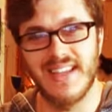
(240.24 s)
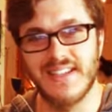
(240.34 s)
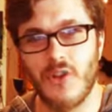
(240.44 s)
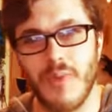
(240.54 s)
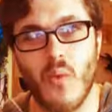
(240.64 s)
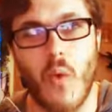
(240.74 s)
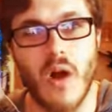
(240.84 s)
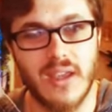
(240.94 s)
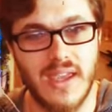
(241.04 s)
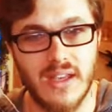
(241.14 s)
It gets a little bit
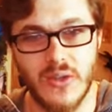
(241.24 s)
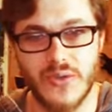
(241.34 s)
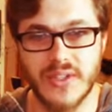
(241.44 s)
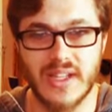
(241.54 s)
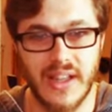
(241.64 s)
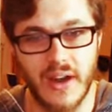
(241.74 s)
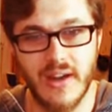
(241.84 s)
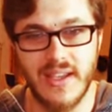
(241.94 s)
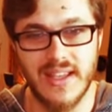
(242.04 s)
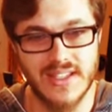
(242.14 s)
wonky and loses
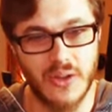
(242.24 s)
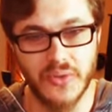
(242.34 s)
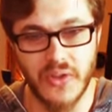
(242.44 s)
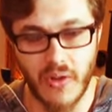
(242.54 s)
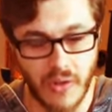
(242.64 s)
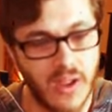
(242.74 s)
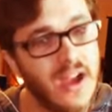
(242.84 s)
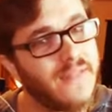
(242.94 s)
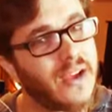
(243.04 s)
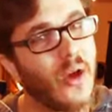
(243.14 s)
clarity. It gets a little dull.
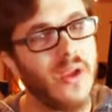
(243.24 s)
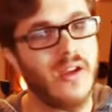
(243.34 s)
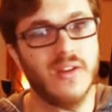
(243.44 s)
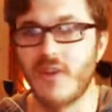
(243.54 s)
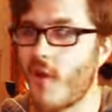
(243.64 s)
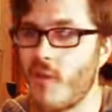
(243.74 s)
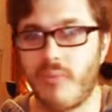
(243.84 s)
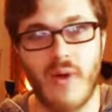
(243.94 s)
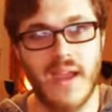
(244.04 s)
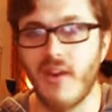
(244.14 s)
If I go here, it's all
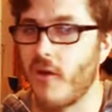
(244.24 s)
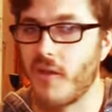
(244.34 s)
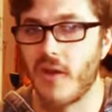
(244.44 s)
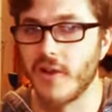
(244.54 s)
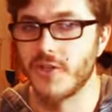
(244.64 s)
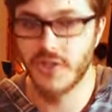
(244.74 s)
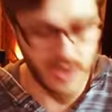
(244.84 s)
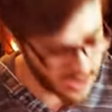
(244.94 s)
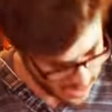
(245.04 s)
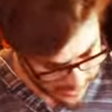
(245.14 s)
bright, all harsh.
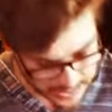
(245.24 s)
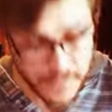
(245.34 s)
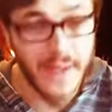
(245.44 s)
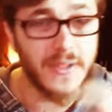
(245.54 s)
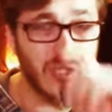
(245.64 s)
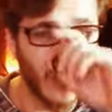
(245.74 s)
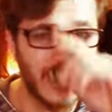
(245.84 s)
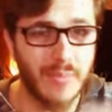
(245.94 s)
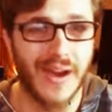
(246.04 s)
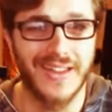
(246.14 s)
Let's find the
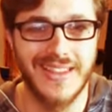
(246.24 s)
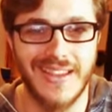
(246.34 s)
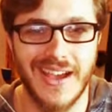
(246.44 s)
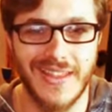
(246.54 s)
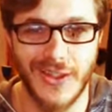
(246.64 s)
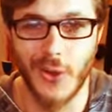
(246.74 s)
sweet spot, the, uh, the